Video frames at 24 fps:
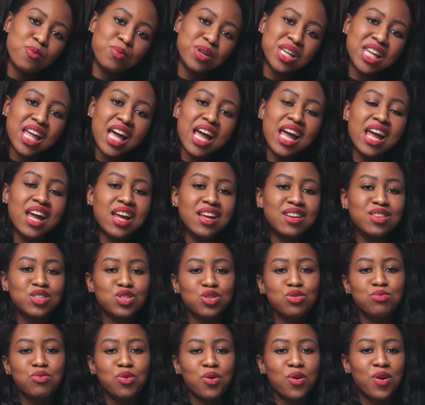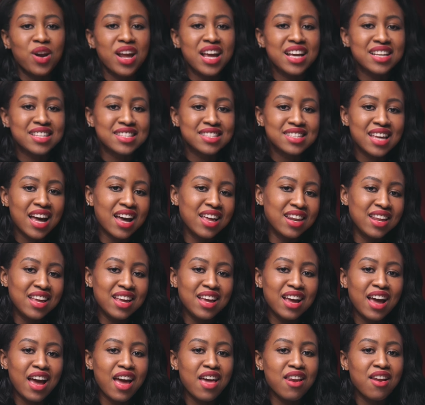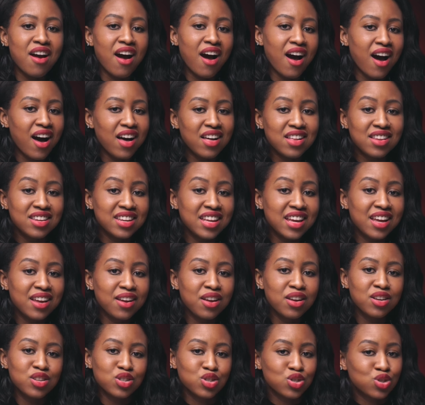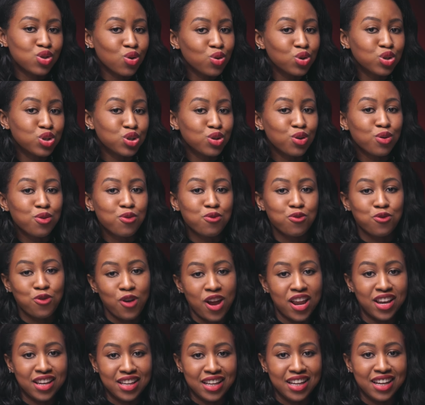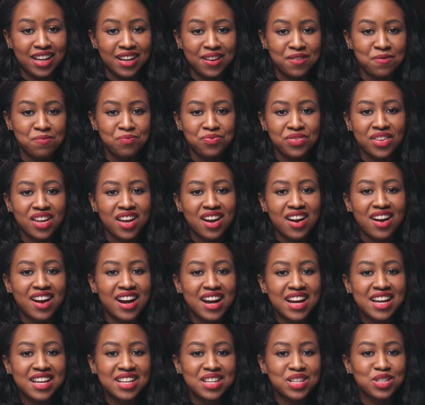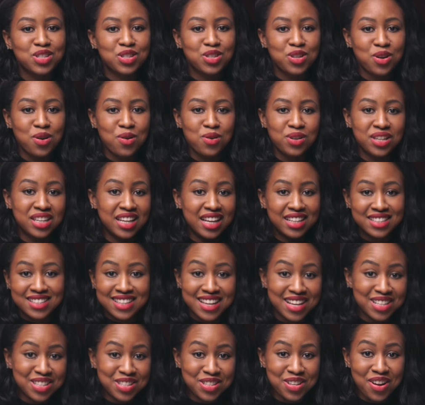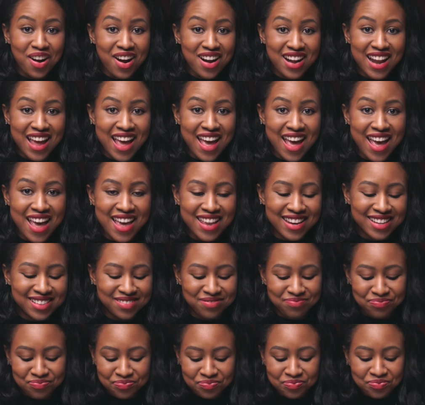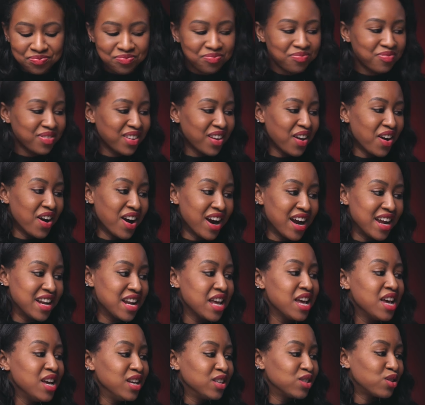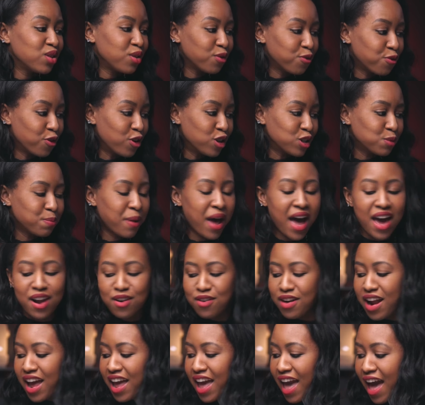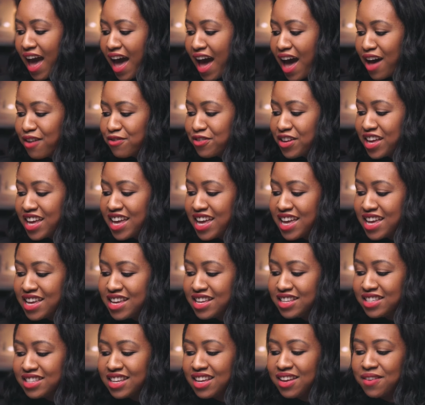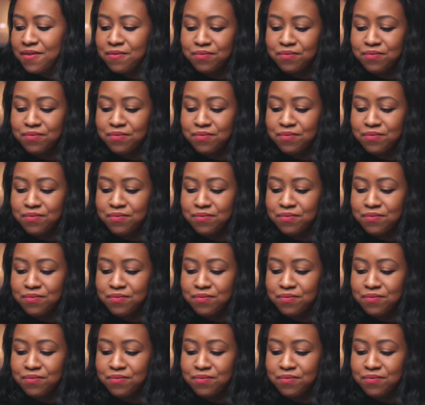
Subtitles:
plain to more exciting and holiday social friendly. All right, so let's get started. All right, so the first pattern I have is